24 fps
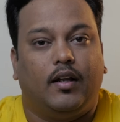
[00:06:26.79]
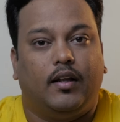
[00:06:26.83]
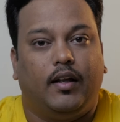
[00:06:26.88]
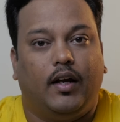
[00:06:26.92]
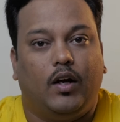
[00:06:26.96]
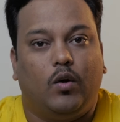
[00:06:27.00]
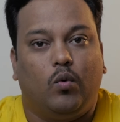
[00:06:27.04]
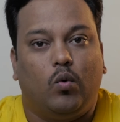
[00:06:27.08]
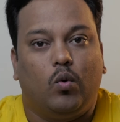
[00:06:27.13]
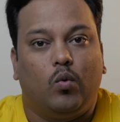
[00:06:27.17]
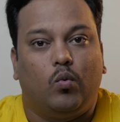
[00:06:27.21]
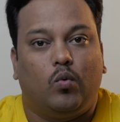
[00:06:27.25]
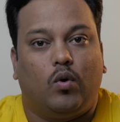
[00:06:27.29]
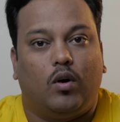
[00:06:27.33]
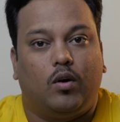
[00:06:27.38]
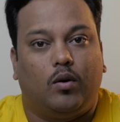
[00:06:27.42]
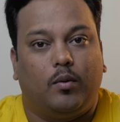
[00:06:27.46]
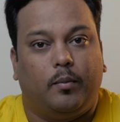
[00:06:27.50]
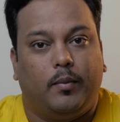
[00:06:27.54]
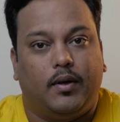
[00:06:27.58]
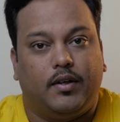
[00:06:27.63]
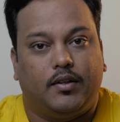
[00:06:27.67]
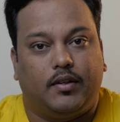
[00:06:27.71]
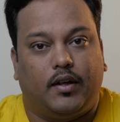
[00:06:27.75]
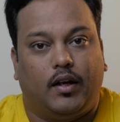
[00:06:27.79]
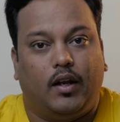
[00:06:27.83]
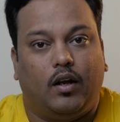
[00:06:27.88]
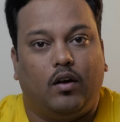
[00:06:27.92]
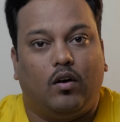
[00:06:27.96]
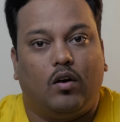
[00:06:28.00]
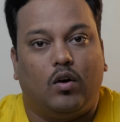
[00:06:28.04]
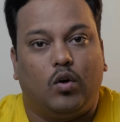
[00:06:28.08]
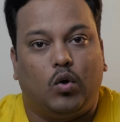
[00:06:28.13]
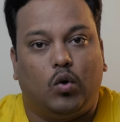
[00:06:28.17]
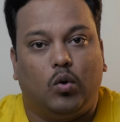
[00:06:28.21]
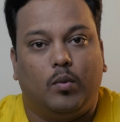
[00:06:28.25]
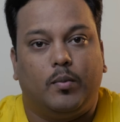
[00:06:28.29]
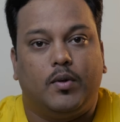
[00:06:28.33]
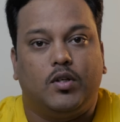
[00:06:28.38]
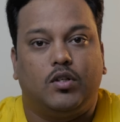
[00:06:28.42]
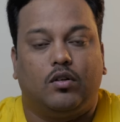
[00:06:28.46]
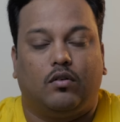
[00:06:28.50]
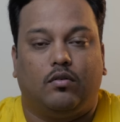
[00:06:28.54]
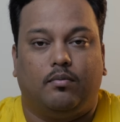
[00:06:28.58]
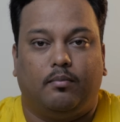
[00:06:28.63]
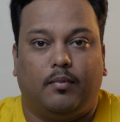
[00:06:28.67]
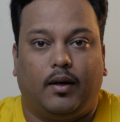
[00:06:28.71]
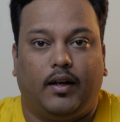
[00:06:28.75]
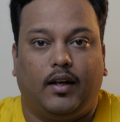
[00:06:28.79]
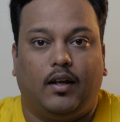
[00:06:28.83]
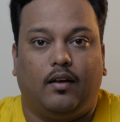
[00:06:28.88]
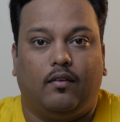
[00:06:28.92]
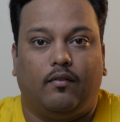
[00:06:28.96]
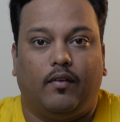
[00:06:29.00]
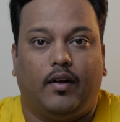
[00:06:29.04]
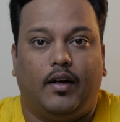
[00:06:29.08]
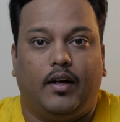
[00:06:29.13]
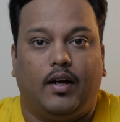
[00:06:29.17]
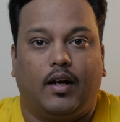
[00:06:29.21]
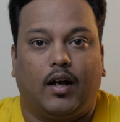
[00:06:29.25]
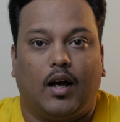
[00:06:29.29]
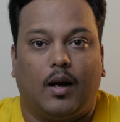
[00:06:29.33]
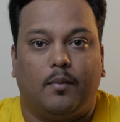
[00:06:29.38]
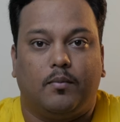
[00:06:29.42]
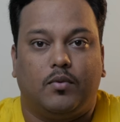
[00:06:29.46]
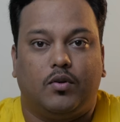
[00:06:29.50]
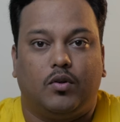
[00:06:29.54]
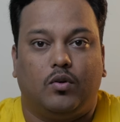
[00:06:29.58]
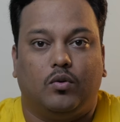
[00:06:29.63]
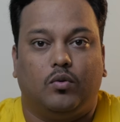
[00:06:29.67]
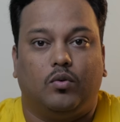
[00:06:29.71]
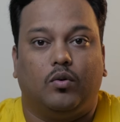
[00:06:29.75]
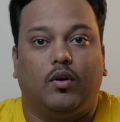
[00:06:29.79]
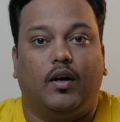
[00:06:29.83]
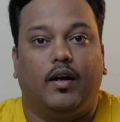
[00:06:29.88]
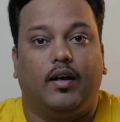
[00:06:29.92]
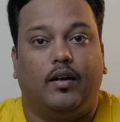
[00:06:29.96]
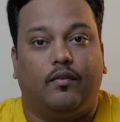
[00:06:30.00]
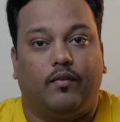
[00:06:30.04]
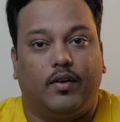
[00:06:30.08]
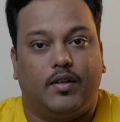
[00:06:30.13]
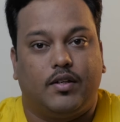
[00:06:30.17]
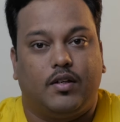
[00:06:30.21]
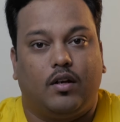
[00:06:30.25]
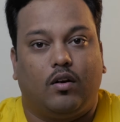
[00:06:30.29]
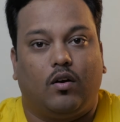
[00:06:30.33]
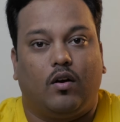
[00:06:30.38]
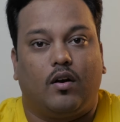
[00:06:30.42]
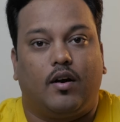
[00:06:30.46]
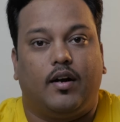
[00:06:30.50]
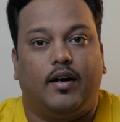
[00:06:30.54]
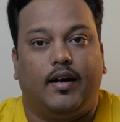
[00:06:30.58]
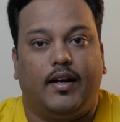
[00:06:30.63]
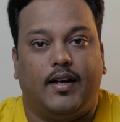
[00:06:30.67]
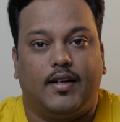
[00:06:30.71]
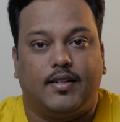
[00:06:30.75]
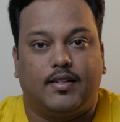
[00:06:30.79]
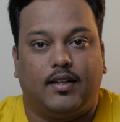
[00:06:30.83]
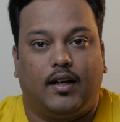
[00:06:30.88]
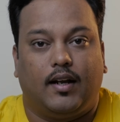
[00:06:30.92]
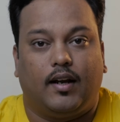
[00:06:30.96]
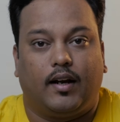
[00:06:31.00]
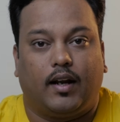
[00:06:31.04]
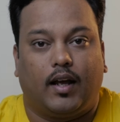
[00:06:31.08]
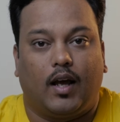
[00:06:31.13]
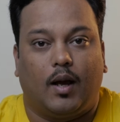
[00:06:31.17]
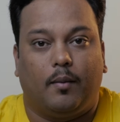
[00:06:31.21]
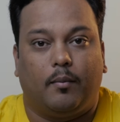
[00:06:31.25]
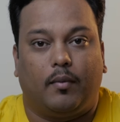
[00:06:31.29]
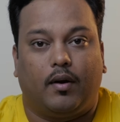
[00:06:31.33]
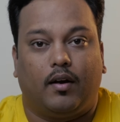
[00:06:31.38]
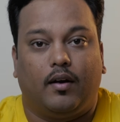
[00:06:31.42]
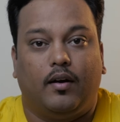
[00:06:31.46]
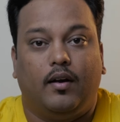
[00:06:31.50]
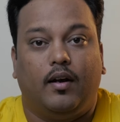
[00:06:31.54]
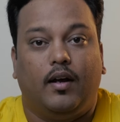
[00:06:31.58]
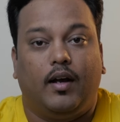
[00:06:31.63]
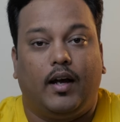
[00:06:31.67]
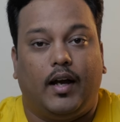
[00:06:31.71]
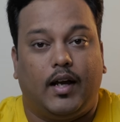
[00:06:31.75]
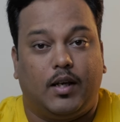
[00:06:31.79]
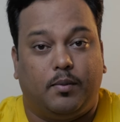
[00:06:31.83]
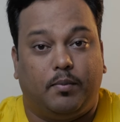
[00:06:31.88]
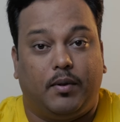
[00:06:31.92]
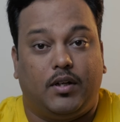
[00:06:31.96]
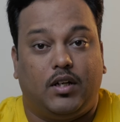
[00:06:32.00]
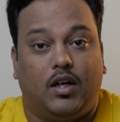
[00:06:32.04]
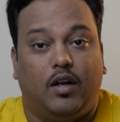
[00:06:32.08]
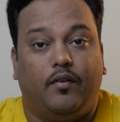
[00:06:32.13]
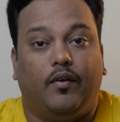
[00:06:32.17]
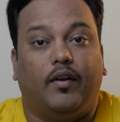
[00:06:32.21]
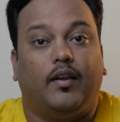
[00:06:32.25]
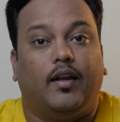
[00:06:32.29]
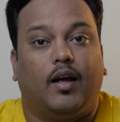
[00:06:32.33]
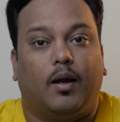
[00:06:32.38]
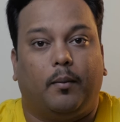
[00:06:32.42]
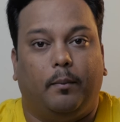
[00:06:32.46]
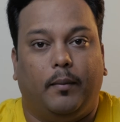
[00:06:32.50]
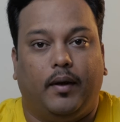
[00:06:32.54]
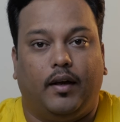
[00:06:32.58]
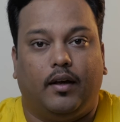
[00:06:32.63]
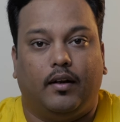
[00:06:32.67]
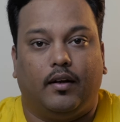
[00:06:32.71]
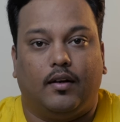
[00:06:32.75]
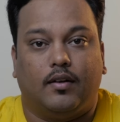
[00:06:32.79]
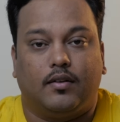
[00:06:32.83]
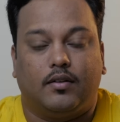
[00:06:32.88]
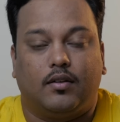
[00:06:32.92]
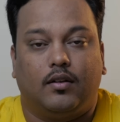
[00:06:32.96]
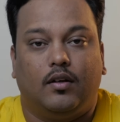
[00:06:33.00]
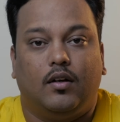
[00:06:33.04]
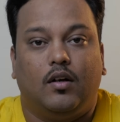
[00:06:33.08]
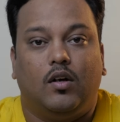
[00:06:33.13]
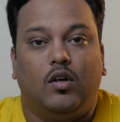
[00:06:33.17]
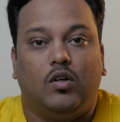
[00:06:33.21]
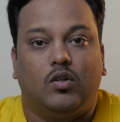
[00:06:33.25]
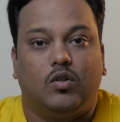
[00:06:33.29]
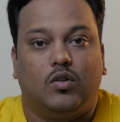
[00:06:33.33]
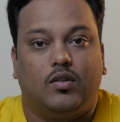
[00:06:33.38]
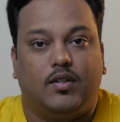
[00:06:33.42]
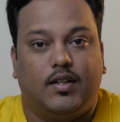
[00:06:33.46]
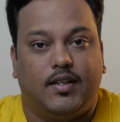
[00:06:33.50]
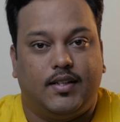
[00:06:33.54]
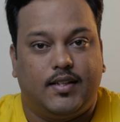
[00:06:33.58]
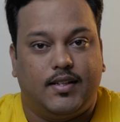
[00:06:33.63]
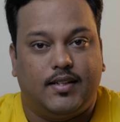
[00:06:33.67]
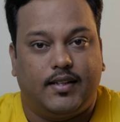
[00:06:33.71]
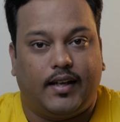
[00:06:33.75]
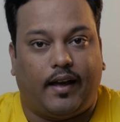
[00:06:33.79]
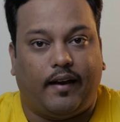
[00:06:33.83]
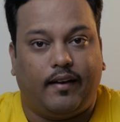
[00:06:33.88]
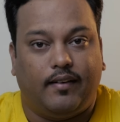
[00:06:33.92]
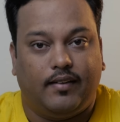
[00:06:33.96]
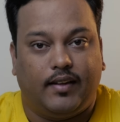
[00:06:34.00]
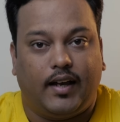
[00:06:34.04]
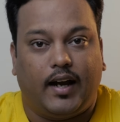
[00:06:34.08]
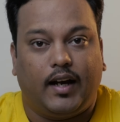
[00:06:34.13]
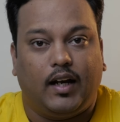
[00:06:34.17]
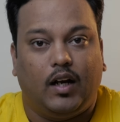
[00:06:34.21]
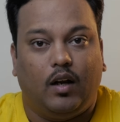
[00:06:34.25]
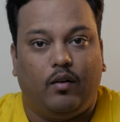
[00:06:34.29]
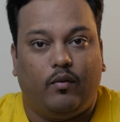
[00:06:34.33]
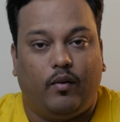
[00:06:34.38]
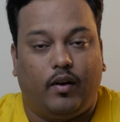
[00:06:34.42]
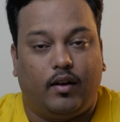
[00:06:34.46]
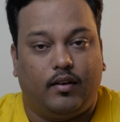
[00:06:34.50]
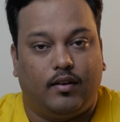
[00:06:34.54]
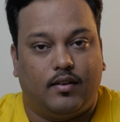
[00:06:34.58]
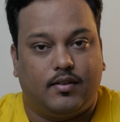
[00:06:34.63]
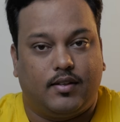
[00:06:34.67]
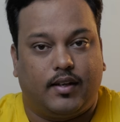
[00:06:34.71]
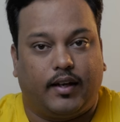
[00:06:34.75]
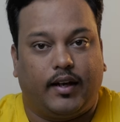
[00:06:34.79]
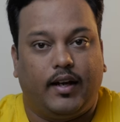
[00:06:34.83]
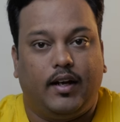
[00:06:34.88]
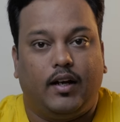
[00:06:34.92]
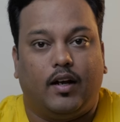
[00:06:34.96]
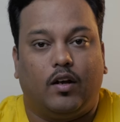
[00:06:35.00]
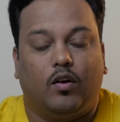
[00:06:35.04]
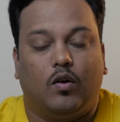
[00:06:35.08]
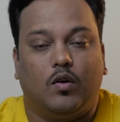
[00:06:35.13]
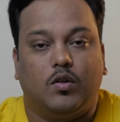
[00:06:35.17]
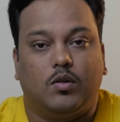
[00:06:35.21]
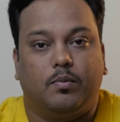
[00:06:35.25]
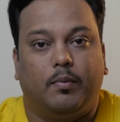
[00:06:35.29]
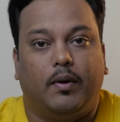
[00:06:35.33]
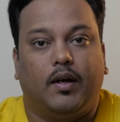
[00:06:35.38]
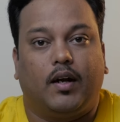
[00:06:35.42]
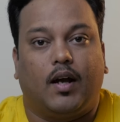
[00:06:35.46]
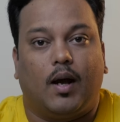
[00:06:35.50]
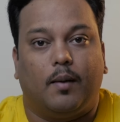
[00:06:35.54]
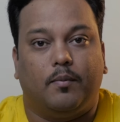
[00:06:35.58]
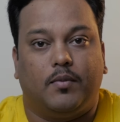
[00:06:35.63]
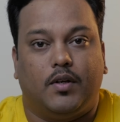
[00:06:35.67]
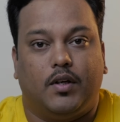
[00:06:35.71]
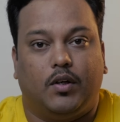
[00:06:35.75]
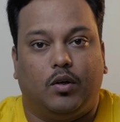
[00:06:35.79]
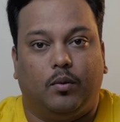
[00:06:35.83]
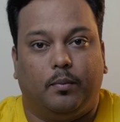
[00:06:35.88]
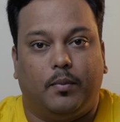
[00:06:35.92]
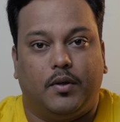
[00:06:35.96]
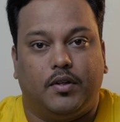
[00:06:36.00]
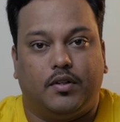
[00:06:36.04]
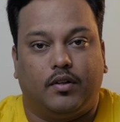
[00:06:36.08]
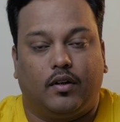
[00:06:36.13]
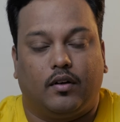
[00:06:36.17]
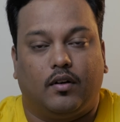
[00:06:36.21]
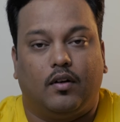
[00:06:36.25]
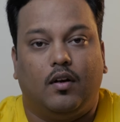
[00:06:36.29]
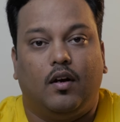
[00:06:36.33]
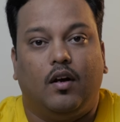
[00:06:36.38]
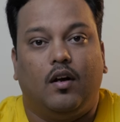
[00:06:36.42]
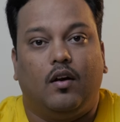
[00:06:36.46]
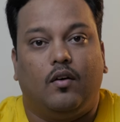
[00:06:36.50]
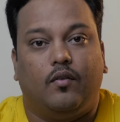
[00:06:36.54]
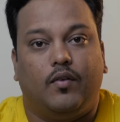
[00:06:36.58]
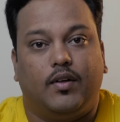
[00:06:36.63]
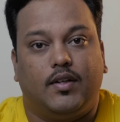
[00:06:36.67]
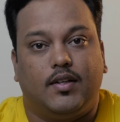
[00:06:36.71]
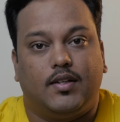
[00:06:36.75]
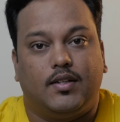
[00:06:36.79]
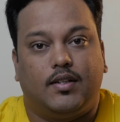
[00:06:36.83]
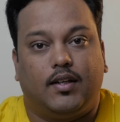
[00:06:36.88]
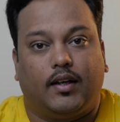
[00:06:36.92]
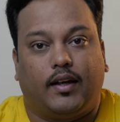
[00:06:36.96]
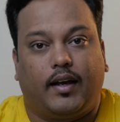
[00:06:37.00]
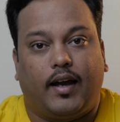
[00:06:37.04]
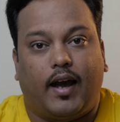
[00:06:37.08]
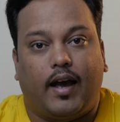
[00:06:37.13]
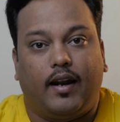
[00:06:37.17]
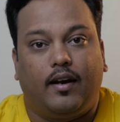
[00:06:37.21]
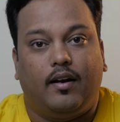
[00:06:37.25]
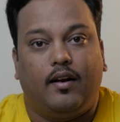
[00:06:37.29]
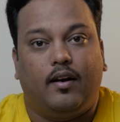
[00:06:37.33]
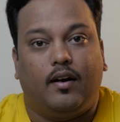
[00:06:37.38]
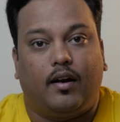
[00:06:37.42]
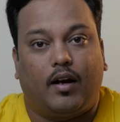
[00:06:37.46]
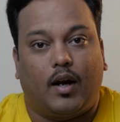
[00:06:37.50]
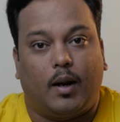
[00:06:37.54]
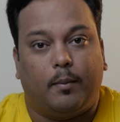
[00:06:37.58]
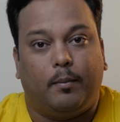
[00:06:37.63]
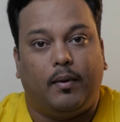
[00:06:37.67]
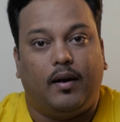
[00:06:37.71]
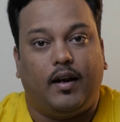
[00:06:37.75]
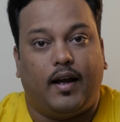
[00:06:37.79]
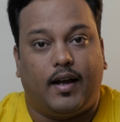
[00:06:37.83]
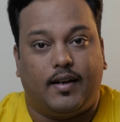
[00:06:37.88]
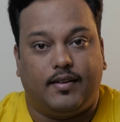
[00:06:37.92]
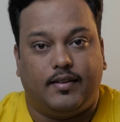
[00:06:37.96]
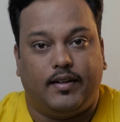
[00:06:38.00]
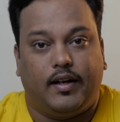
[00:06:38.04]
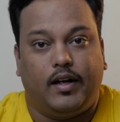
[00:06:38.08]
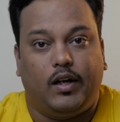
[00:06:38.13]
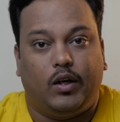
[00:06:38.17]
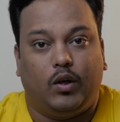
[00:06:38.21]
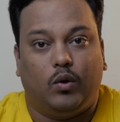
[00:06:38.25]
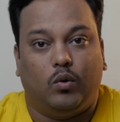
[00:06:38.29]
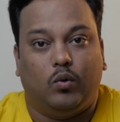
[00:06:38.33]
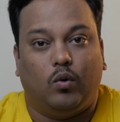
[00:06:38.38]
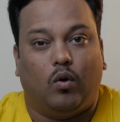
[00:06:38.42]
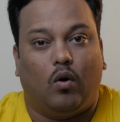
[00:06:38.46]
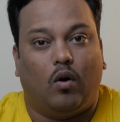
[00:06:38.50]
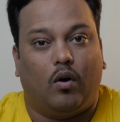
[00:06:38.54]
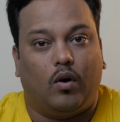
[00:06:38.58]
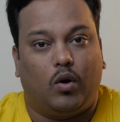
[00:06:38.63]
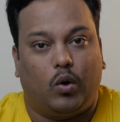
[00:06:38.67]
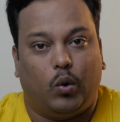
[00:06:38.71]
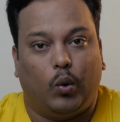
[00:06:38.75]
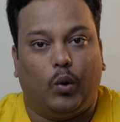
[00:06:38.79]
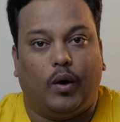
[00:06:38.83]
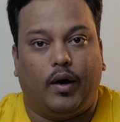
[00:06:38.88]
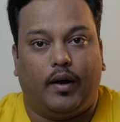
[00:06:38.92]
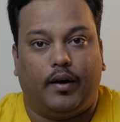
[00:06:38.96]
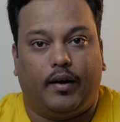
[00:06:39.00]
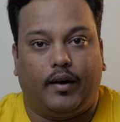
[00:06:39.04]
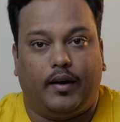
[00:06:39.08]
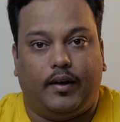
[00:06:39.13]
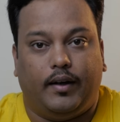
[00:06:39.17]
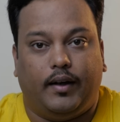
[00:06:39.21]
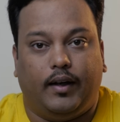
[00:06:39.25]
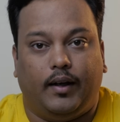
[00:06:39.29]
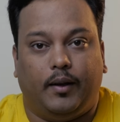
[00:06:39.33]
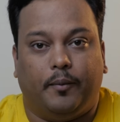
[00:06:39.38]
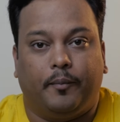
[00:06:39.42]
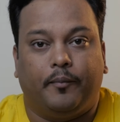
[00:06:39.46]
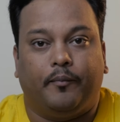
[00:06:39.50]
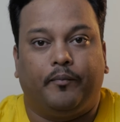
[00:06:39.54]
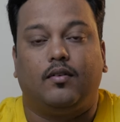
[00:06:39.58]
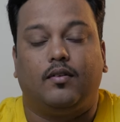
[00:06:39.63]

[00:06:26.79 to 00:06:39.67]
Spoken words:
They don't want to be shelling out too much of money when it comes to investing on a DSLR camera, especially when they are beginners. So this is exactly where the second announcement comes into picture, which is the Canon Rebel SL2 or 200D.